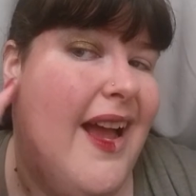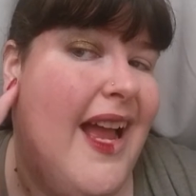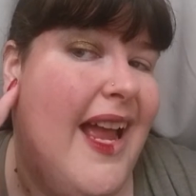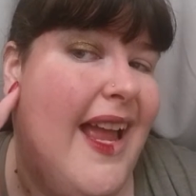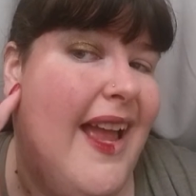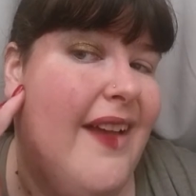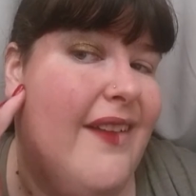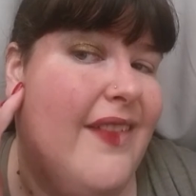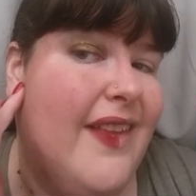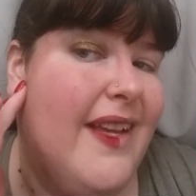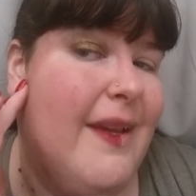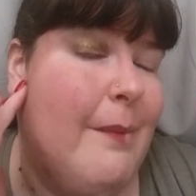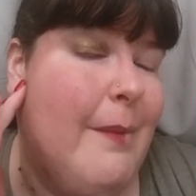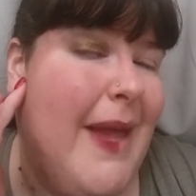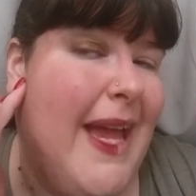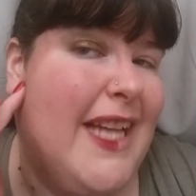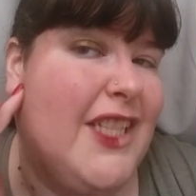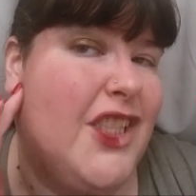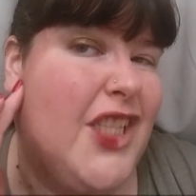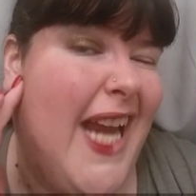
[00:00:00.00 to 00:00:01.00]
I have like a
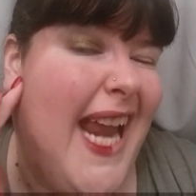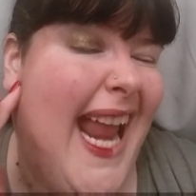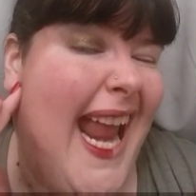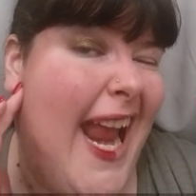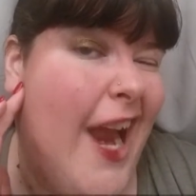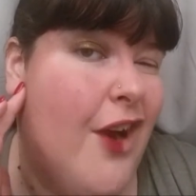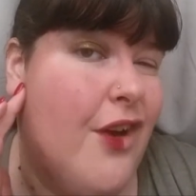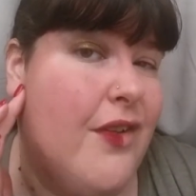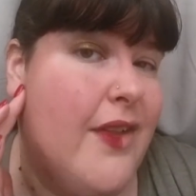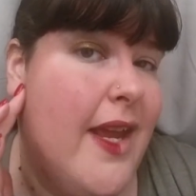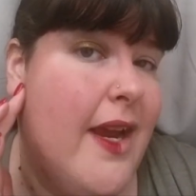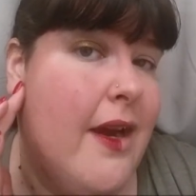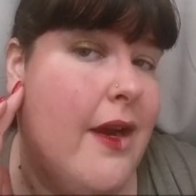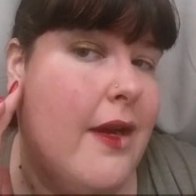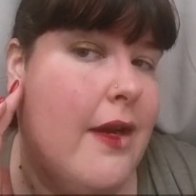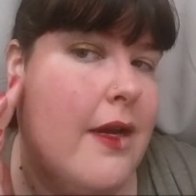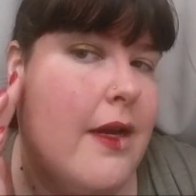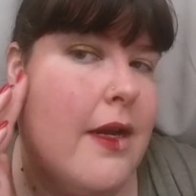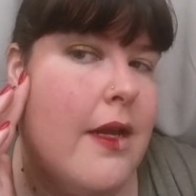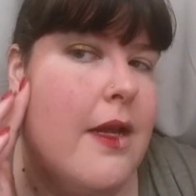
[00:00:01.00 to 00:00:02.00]
patch of hair
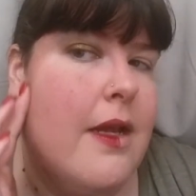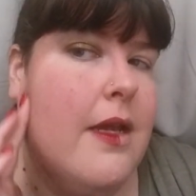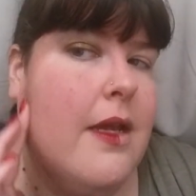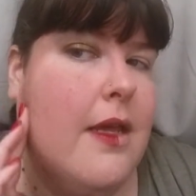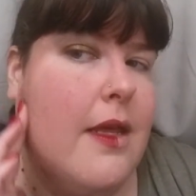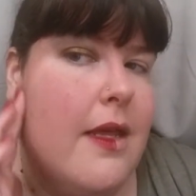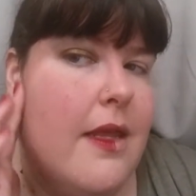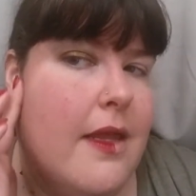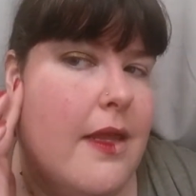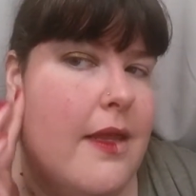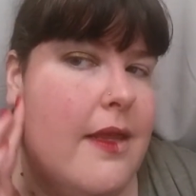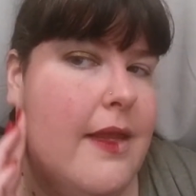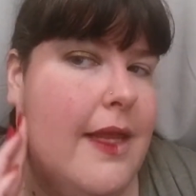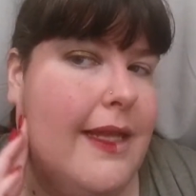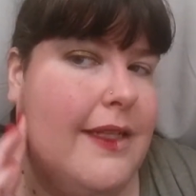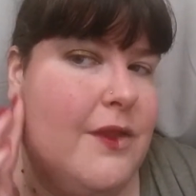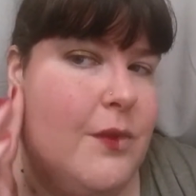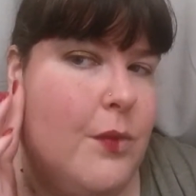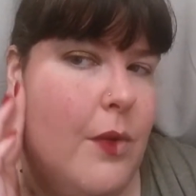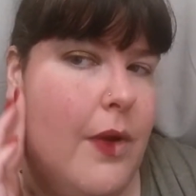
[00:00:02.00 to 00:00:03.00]
there.
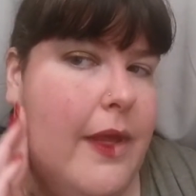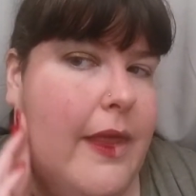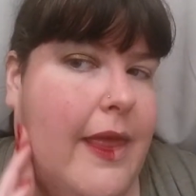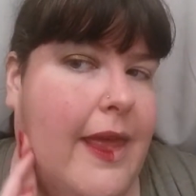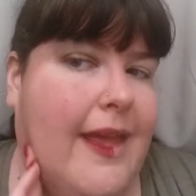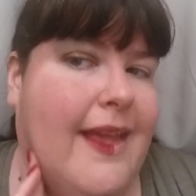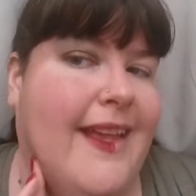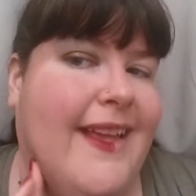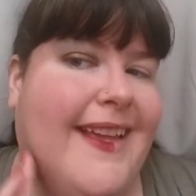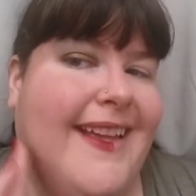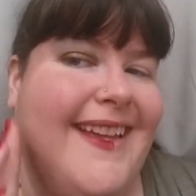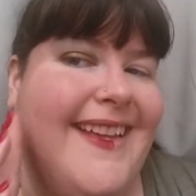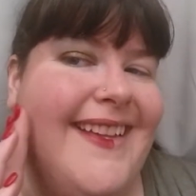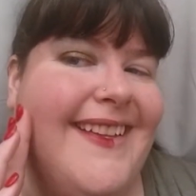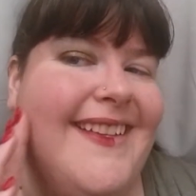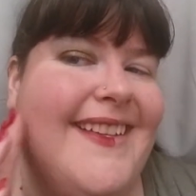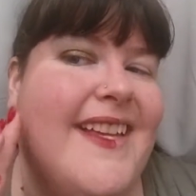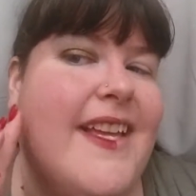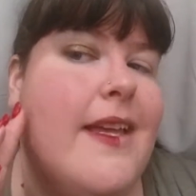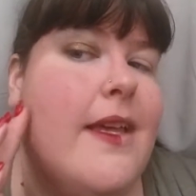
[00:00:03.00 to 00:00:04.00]
That's why
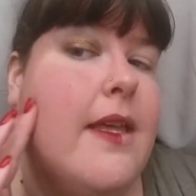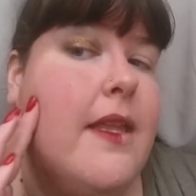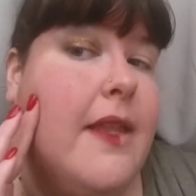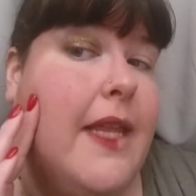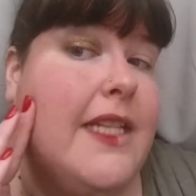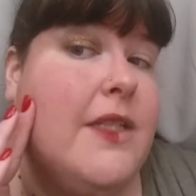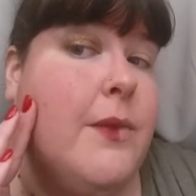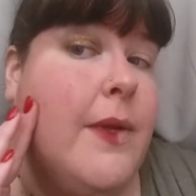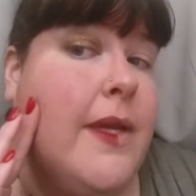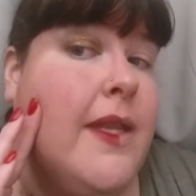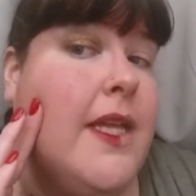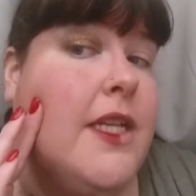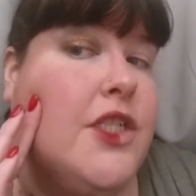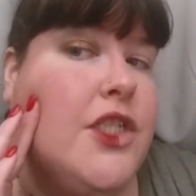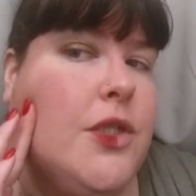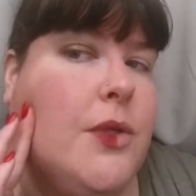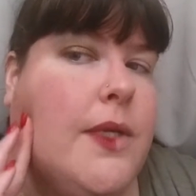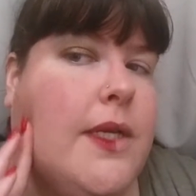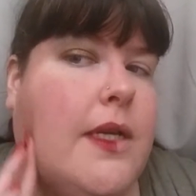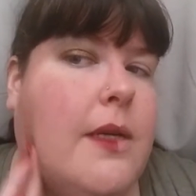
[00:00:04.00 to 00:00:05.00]
that's why that's
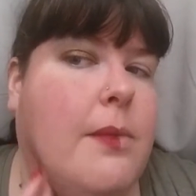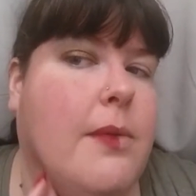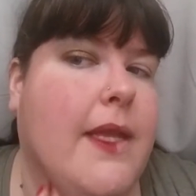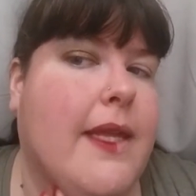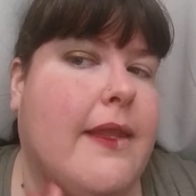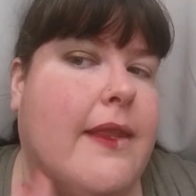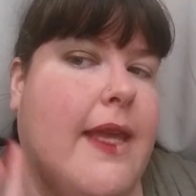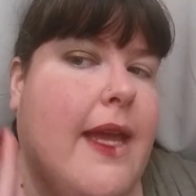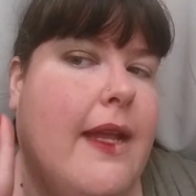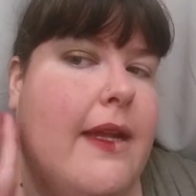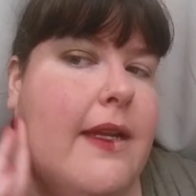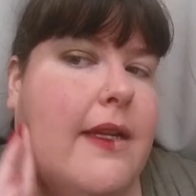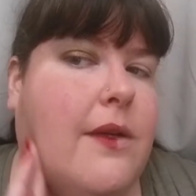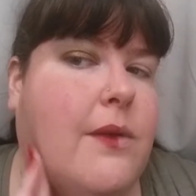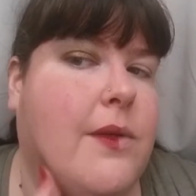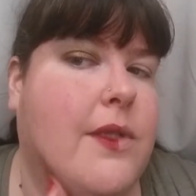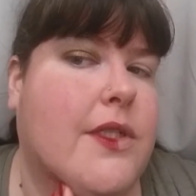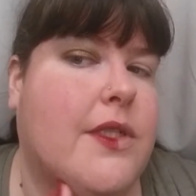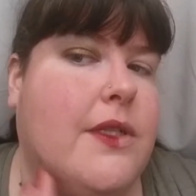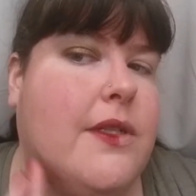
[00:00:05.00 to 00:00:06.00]
showing up like that. I
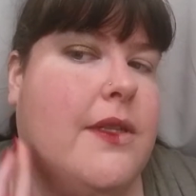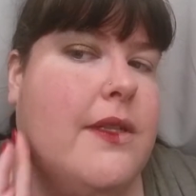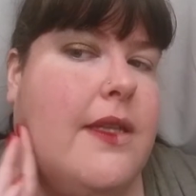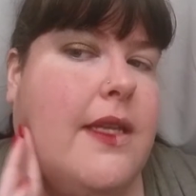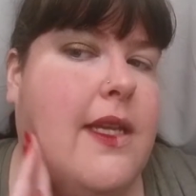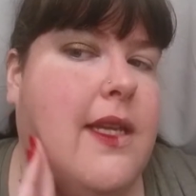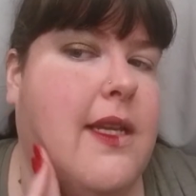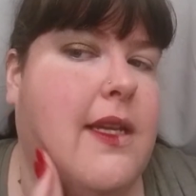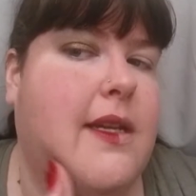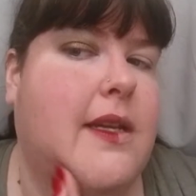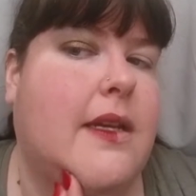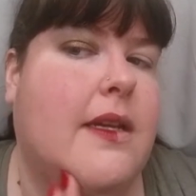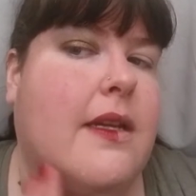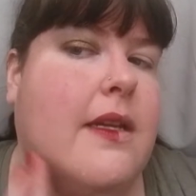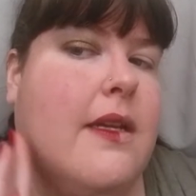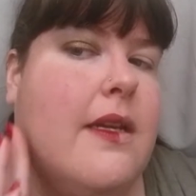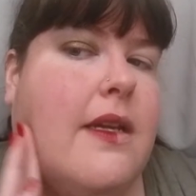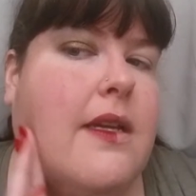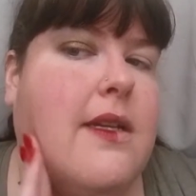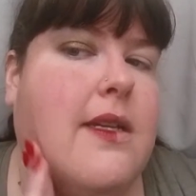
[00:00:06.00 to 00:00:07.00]
don't want you to think,
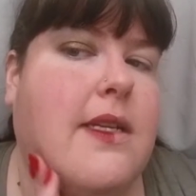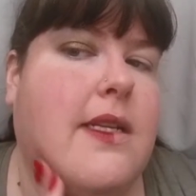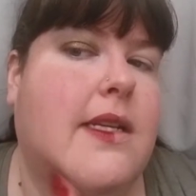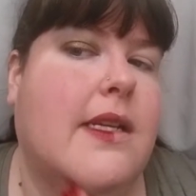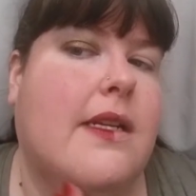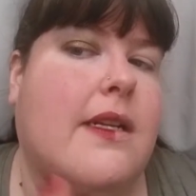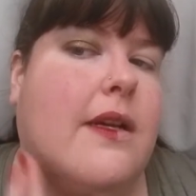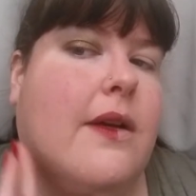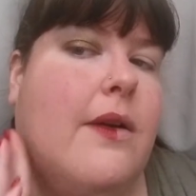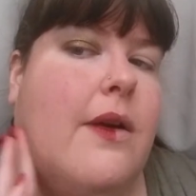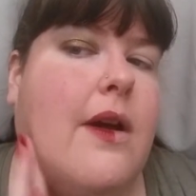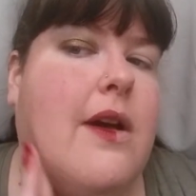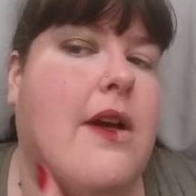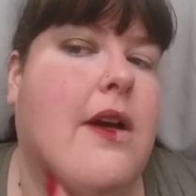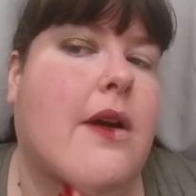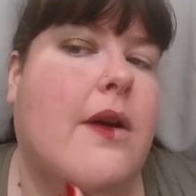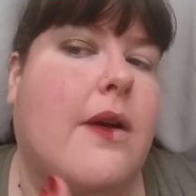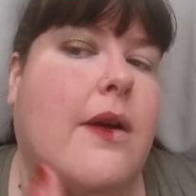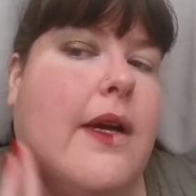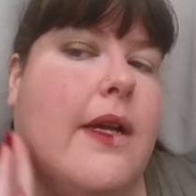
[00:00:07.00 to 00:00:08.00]
you know, oh,
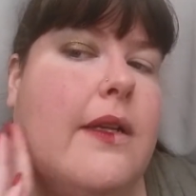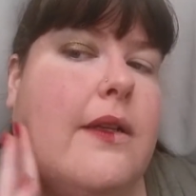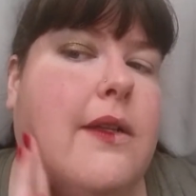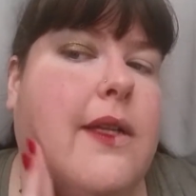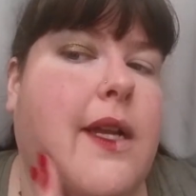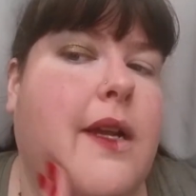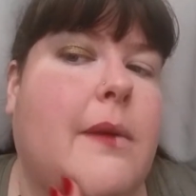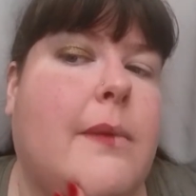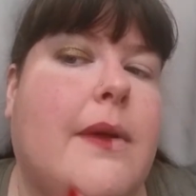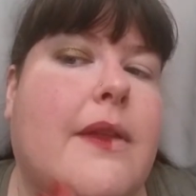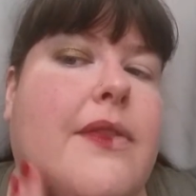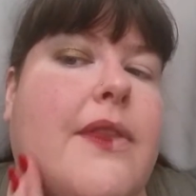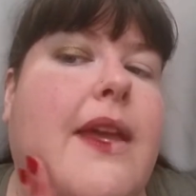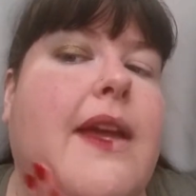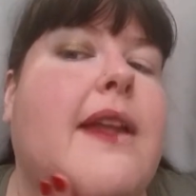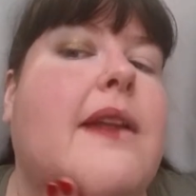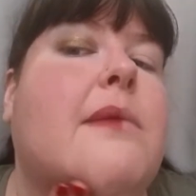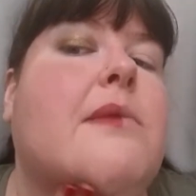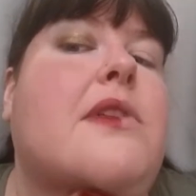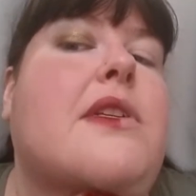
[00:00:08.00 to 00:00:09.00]
I don't care about
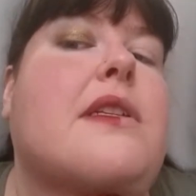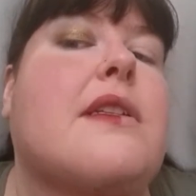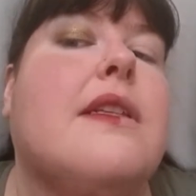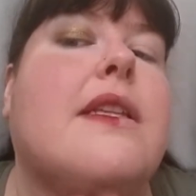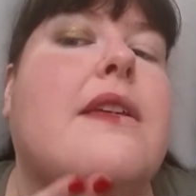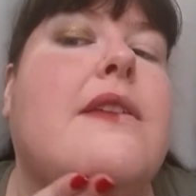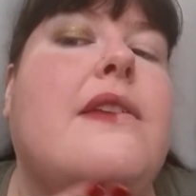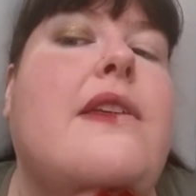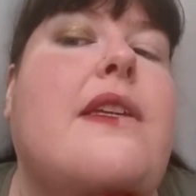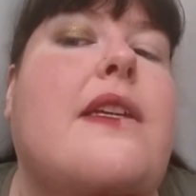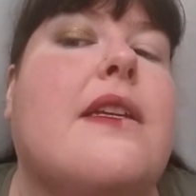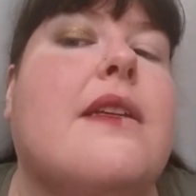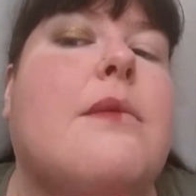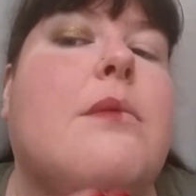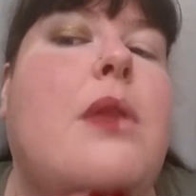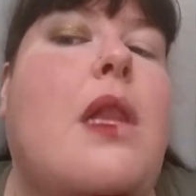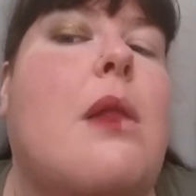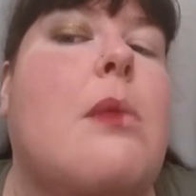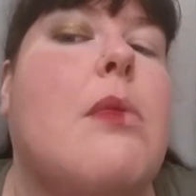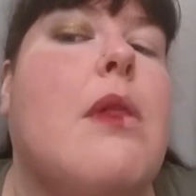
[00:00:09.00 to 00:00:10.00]
that, I'm just leaving
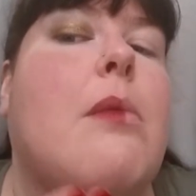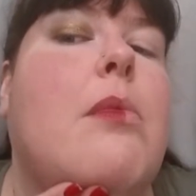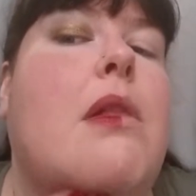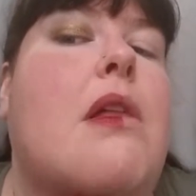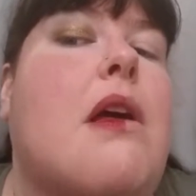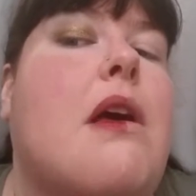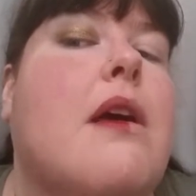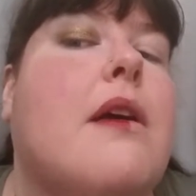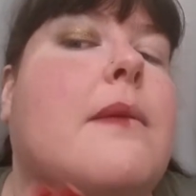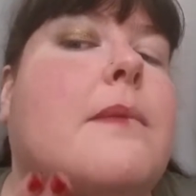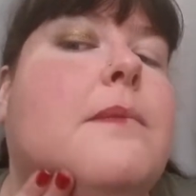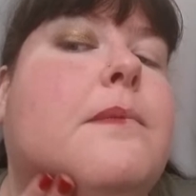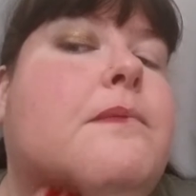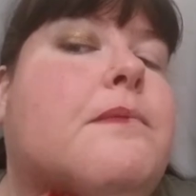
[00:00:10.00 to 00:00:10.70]
it, blah blah blah.